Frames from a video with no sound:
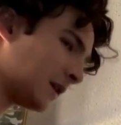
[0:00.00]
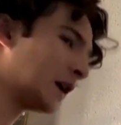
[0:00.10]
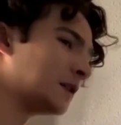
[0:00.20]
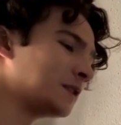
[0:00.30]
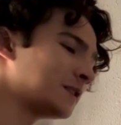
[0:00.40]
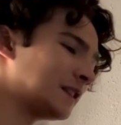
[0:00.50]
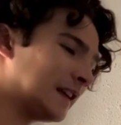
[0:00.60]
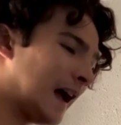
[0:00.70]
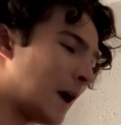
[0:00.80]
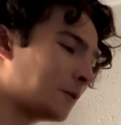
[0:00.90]
And
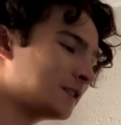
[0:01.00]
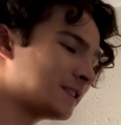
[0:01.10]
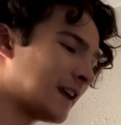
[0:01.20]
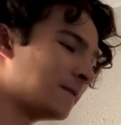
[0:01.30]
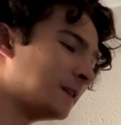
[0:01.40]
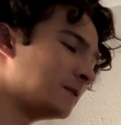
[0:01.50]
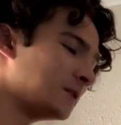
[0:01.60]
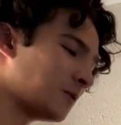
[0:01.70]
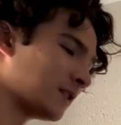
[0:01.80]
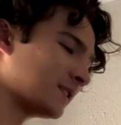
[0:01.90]
I would just have
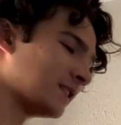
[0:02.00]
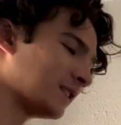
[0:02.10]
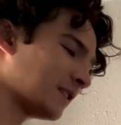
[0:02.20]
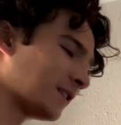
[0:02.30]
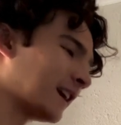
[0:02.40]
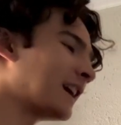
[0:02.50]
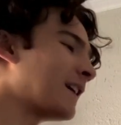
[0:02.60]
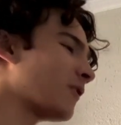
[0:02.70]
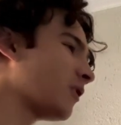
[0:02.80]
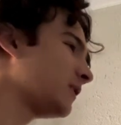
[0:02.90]
inventory sitting there. I
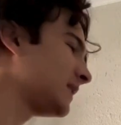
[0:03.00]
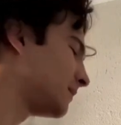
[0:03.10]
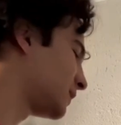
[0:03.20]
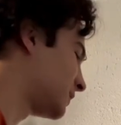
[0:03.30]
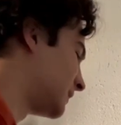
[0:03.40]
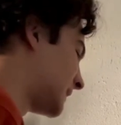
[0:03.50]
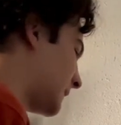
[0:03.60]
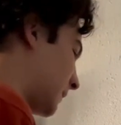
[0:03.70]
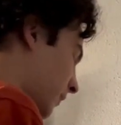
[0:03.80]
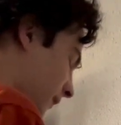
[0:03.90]
have all these ambitions to
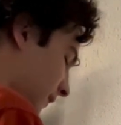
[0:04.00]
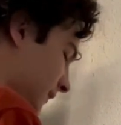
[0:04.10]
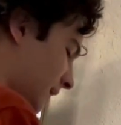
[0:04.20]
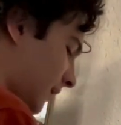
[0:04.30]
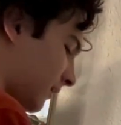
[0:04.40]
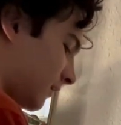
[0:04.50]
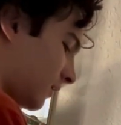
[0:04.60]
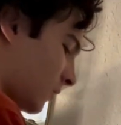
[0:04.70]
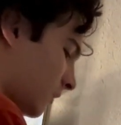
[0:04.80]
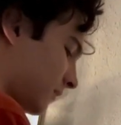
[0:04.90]
make products and
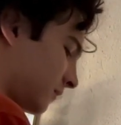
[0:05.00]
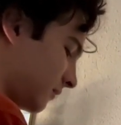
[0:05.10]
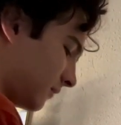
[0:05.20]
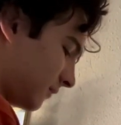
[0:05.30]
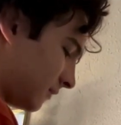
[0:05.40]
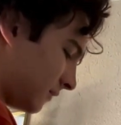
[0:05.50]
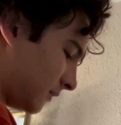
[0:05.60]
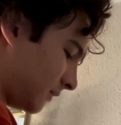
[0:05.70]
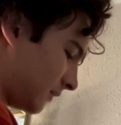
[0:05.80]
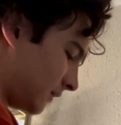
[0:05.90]
no one
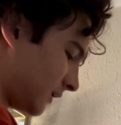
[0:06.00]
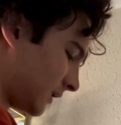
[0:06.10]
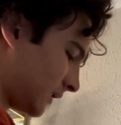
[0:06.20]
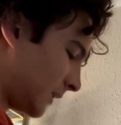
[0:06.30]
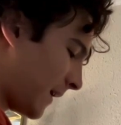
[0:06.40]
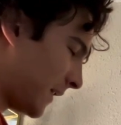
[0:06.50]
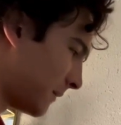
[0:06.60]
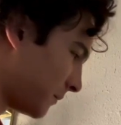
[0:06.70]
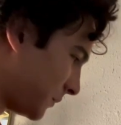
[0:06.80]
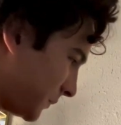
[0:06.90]
to buy them.